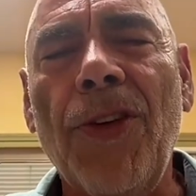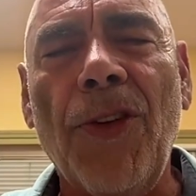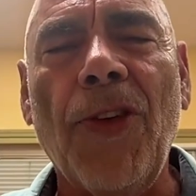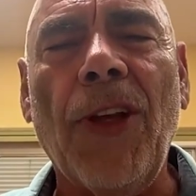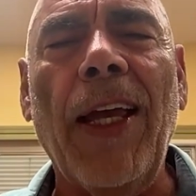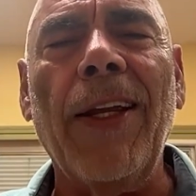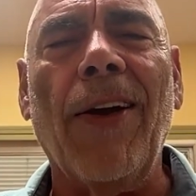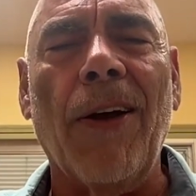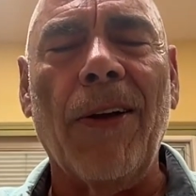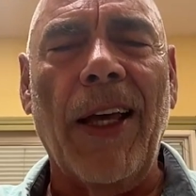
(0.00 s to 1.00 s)
sustain
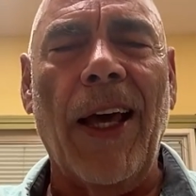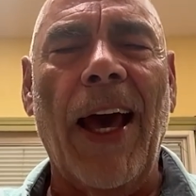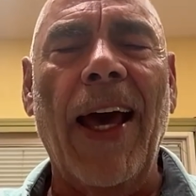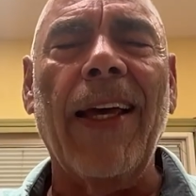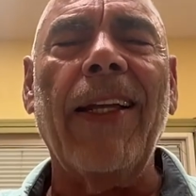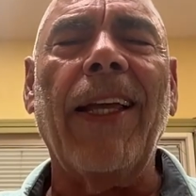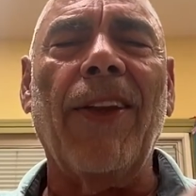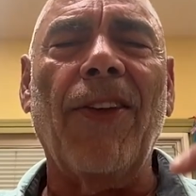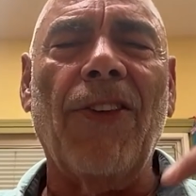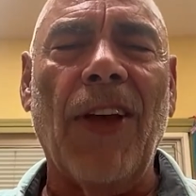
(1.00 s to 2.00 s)
our agony
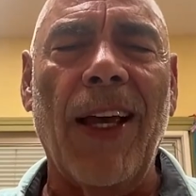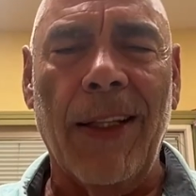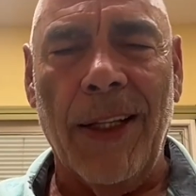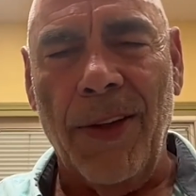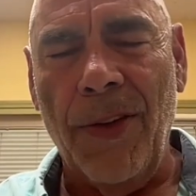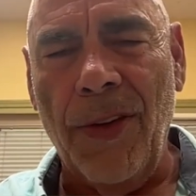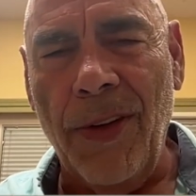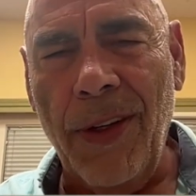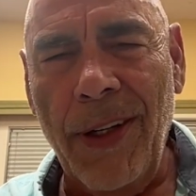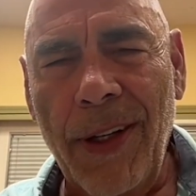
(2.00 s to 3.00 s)
in silence.